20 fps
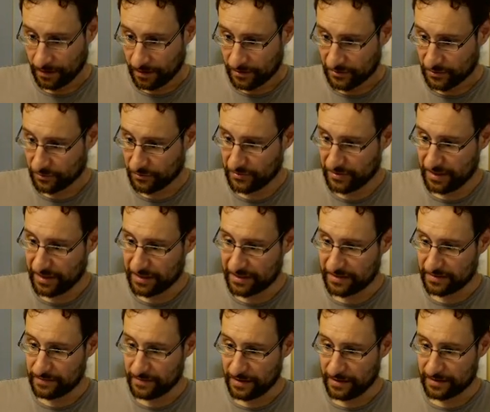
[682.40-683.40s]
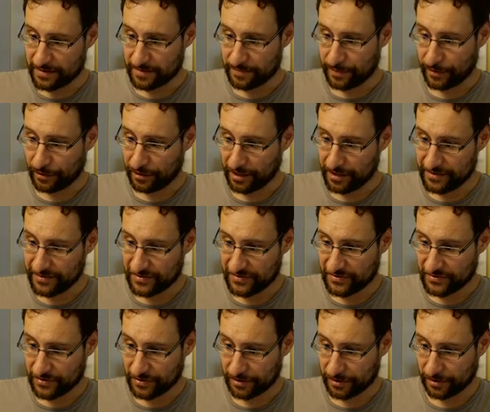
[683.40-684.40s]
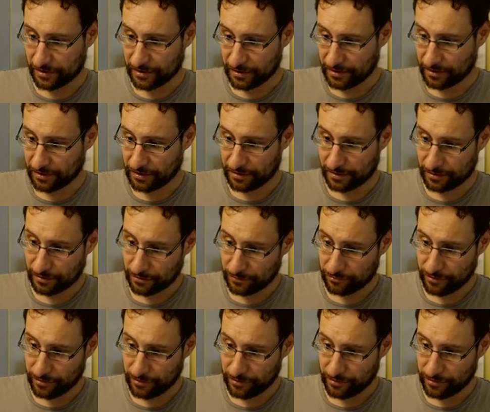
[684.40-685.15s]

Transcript: So it's apparently still